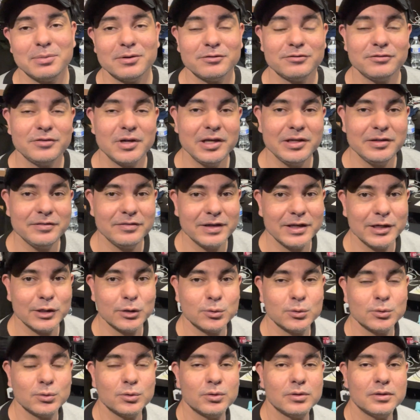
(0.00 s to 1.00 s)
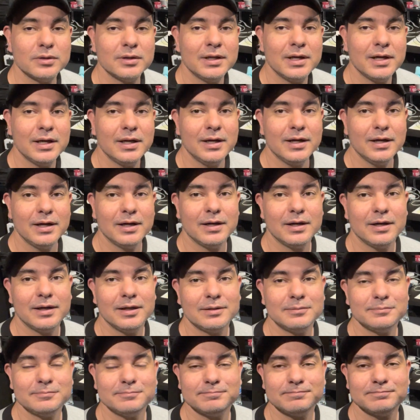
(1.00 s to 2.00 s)
Very, very cool
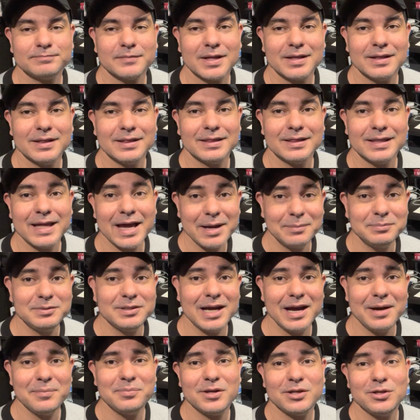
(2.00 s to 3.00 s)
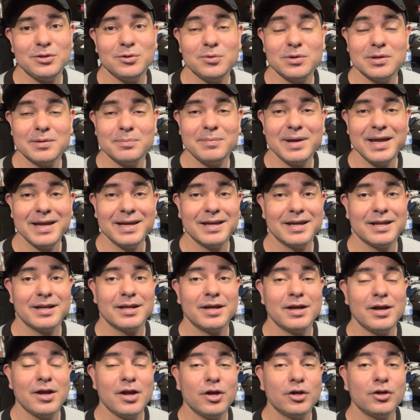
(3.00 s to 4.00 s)
um, laptop that you can make it
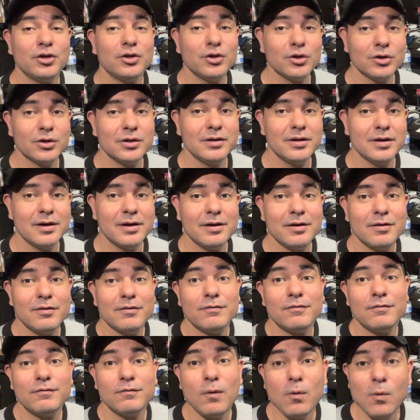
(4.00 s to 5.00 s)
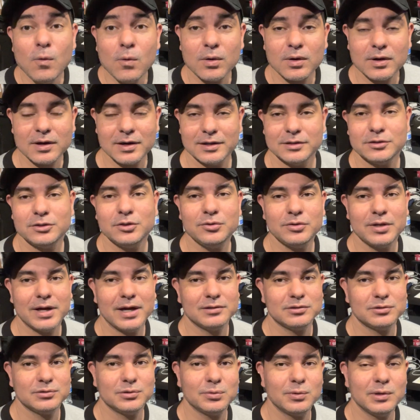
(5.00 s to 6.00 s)
good for
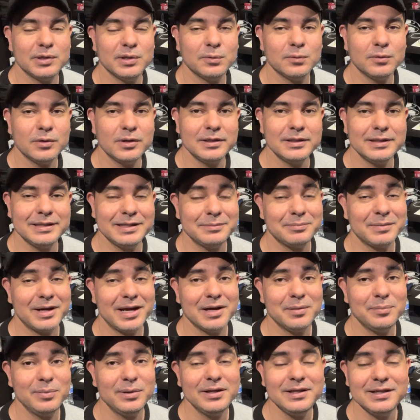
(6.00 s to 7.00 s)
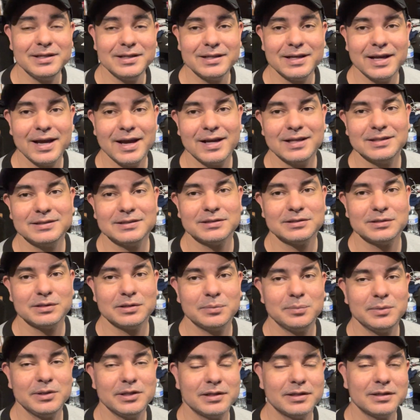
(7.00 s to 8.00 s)
2021. In my opinion guys, it's
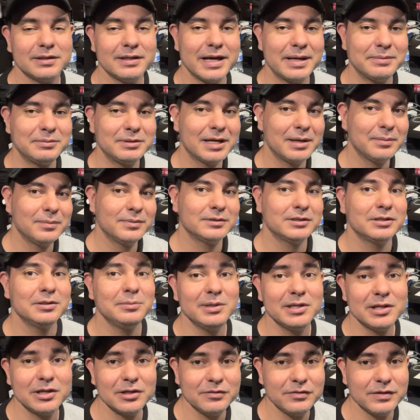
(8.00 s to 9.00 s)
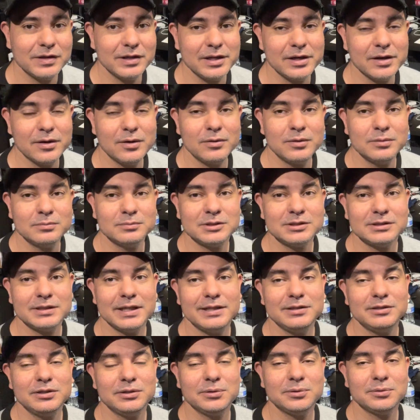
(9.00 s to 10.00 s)
gonna be a good laptop. It's gonna be a good video,
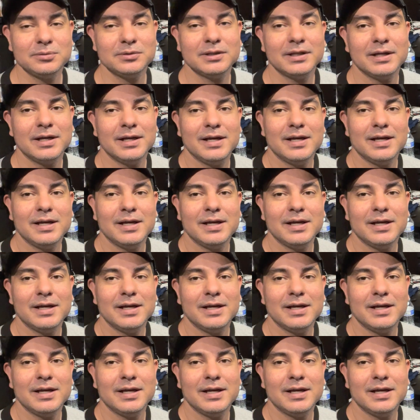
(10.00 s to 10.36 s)
stay tuned.